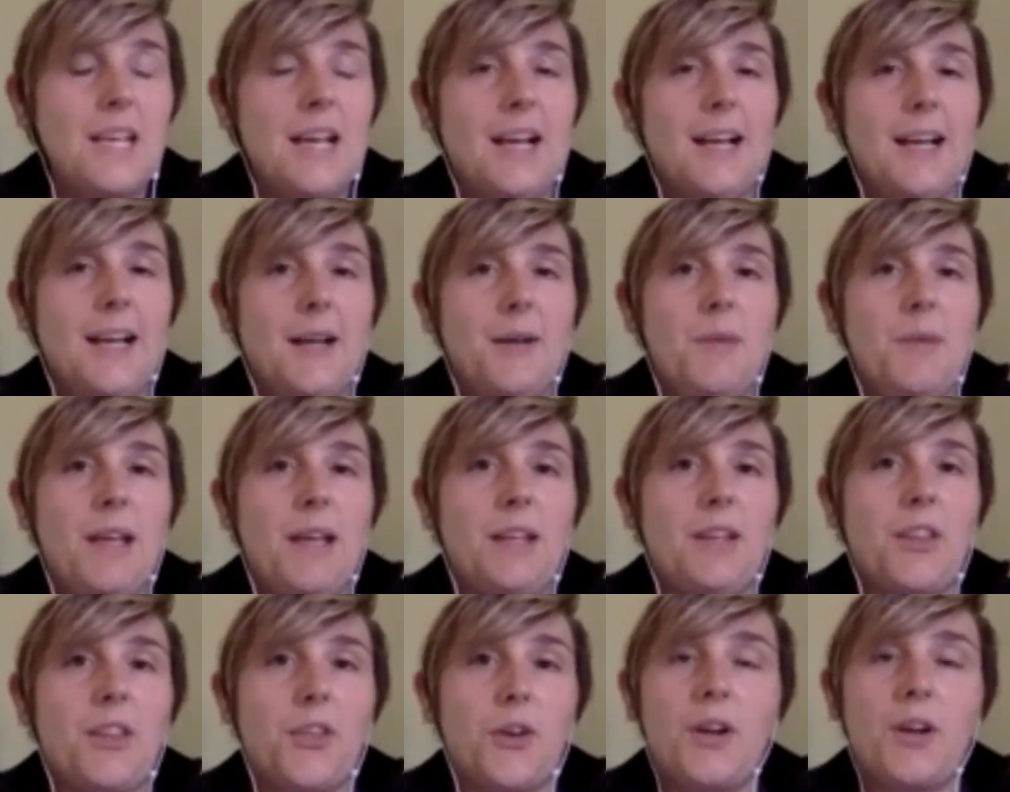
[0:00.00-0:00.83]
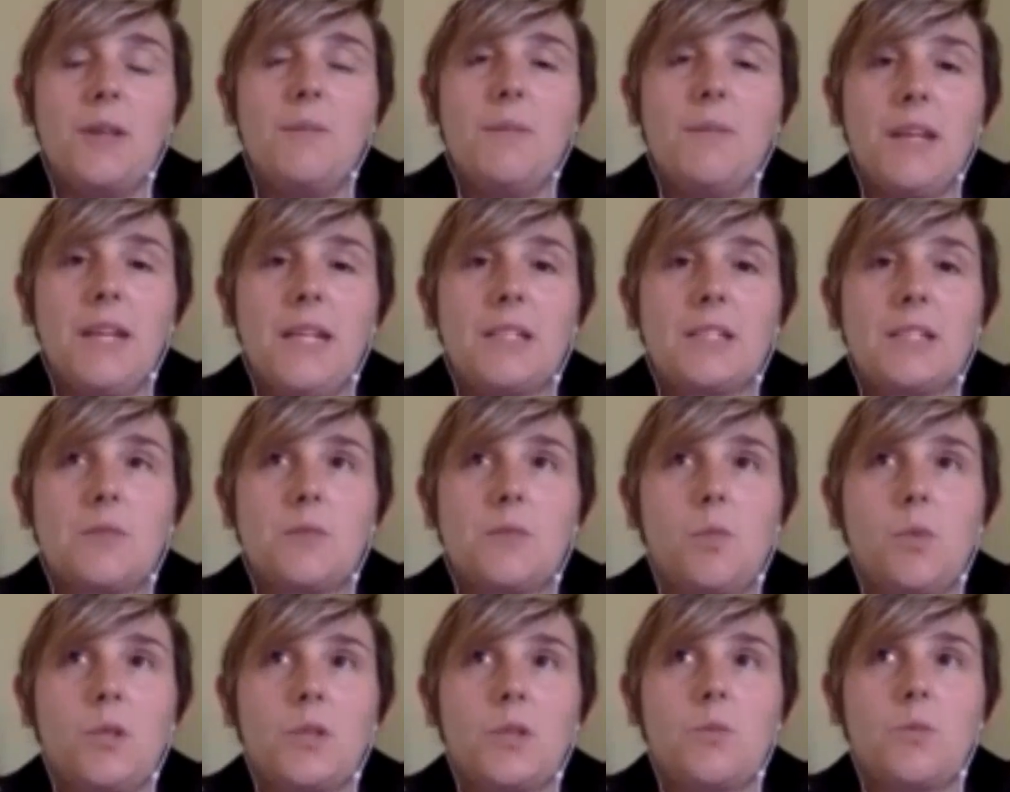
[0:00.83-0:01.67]
And 30 minutes
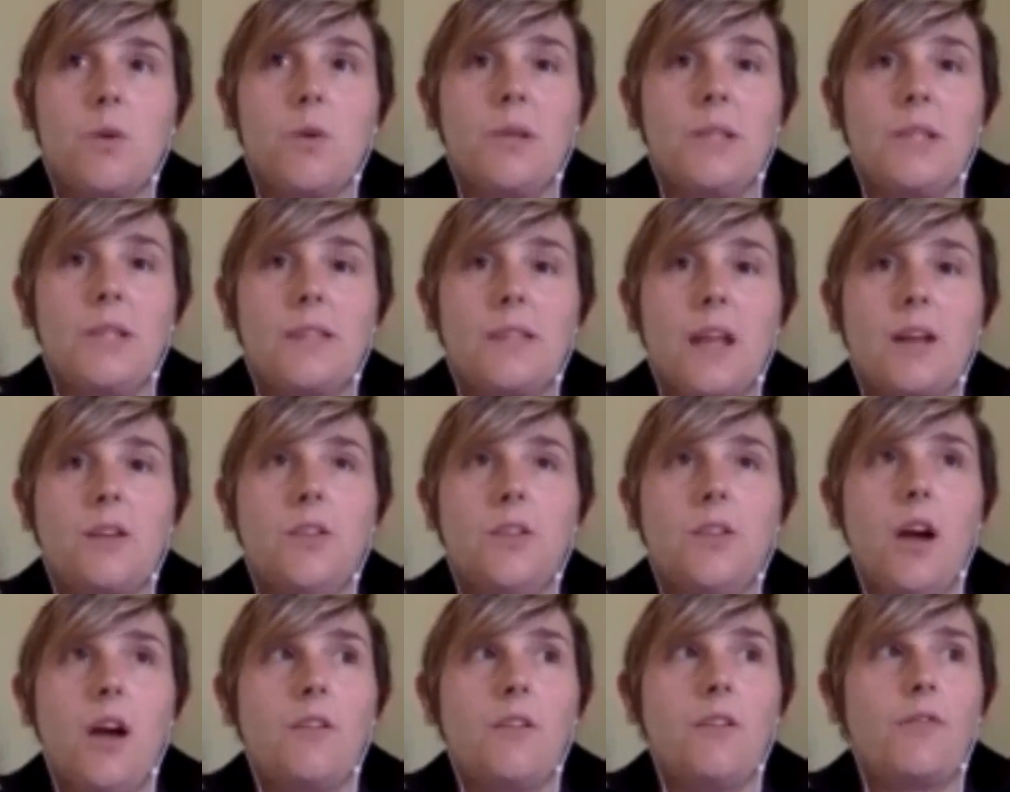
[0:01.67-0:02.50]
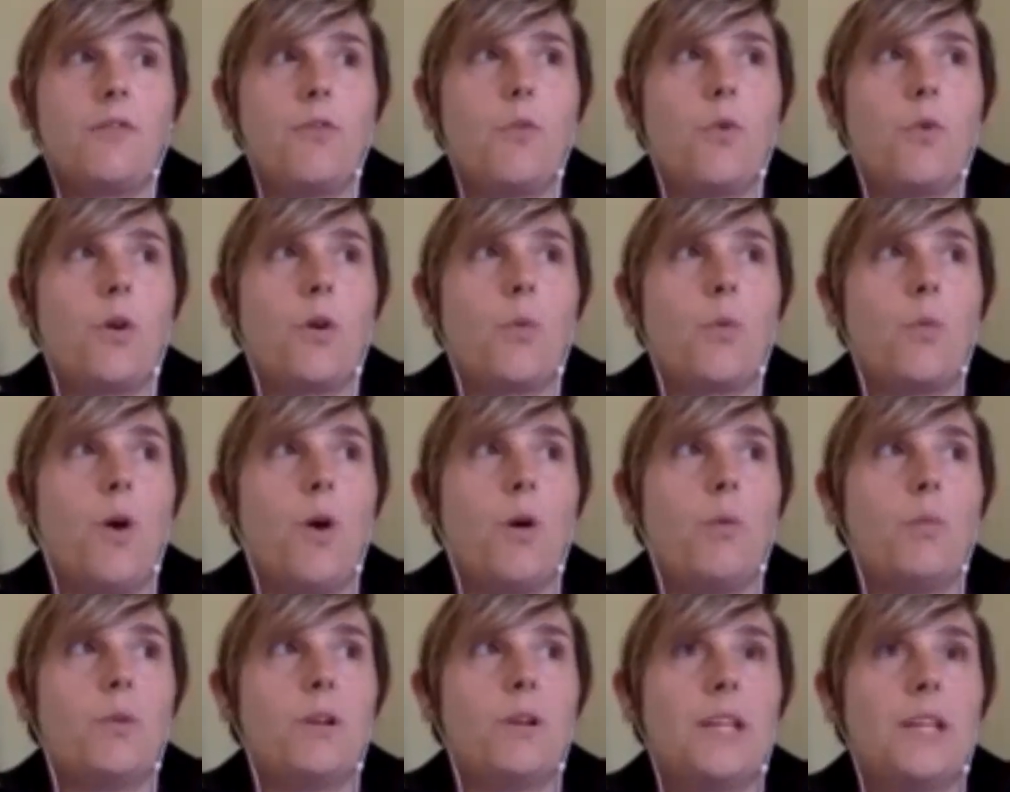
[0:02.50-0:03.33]
was what we settled on for
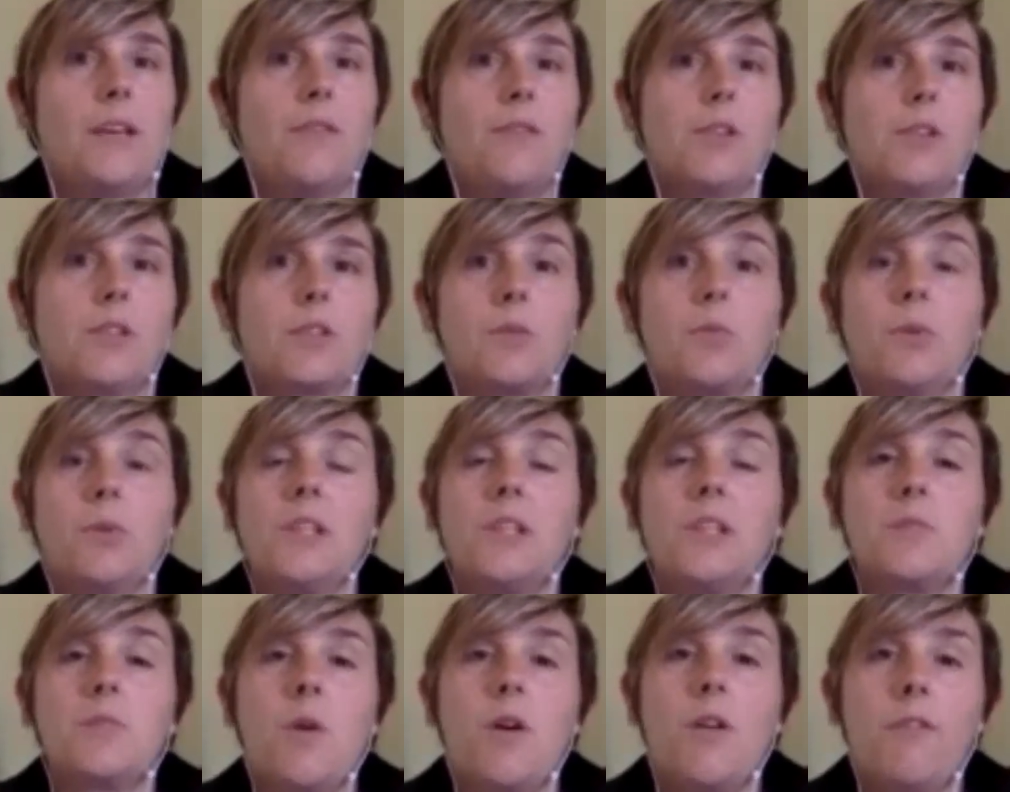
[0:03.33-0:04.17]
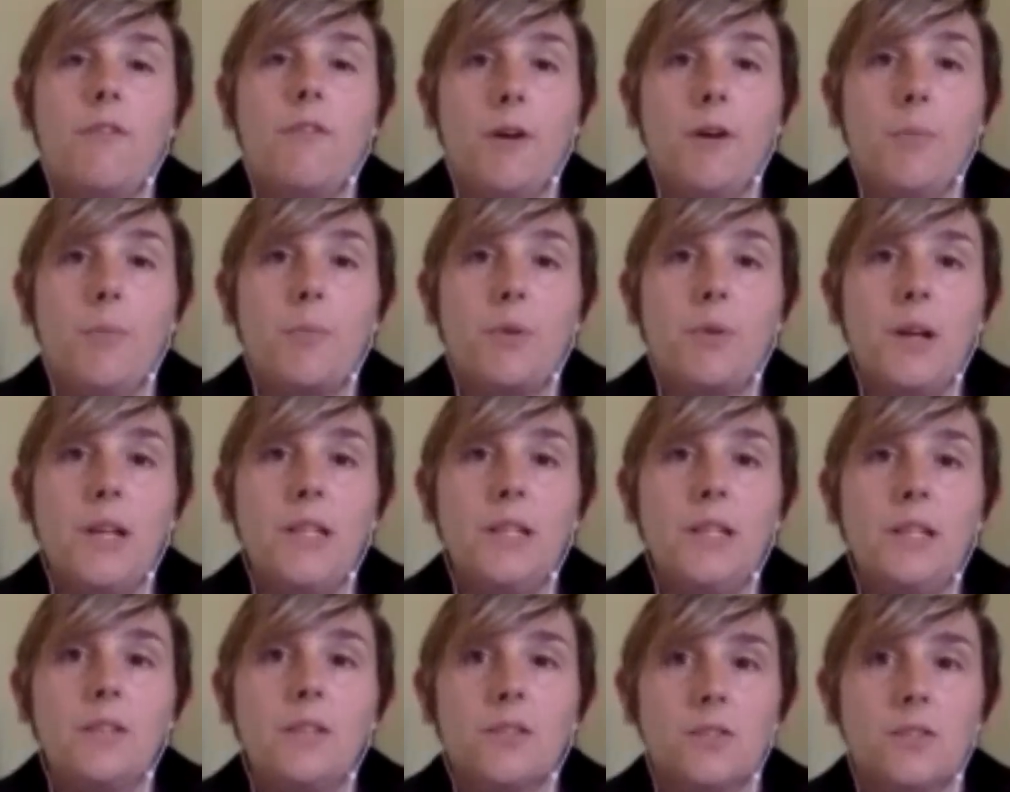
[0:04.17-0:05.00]
what would give us a really small footprint.